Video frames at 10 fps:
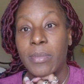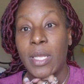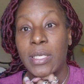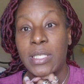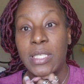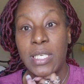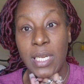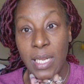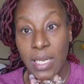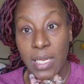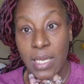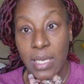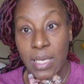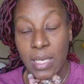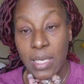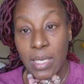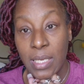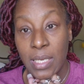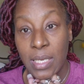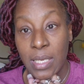She
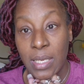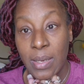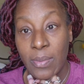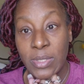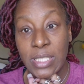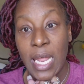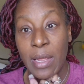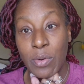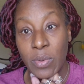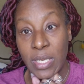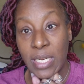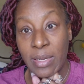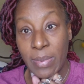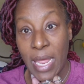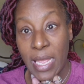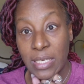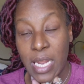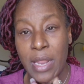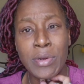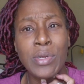was not doing the deep latch.
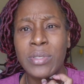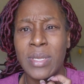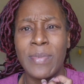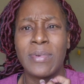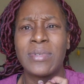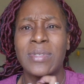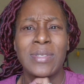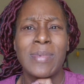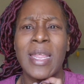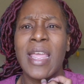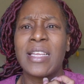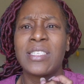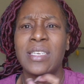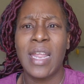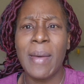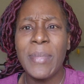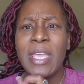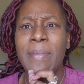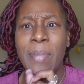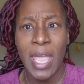I knew something was like I should not be
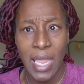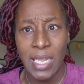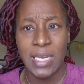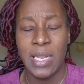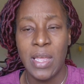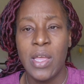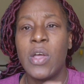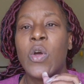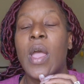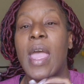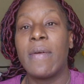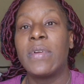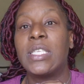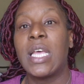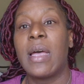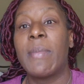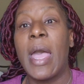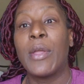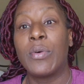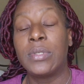in pain every time
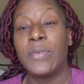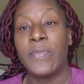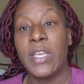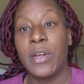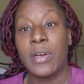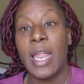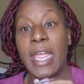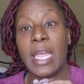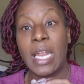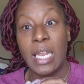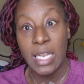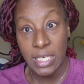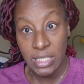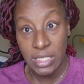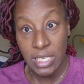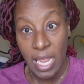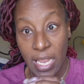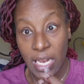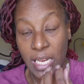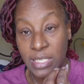I go to feed her, like
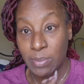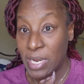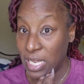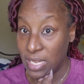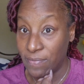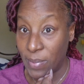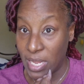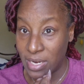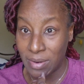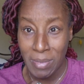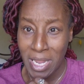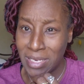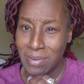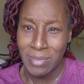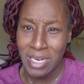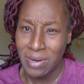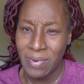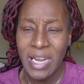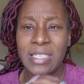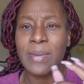clench my teeth, man. I'm like, something ain't
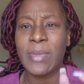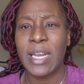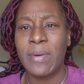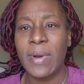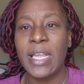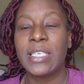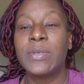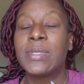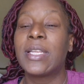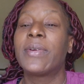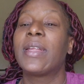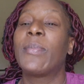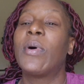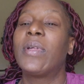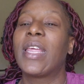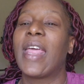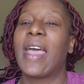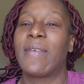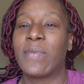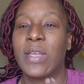right, something ain't right. She was literally pulling
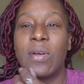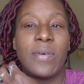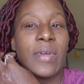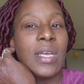halfway off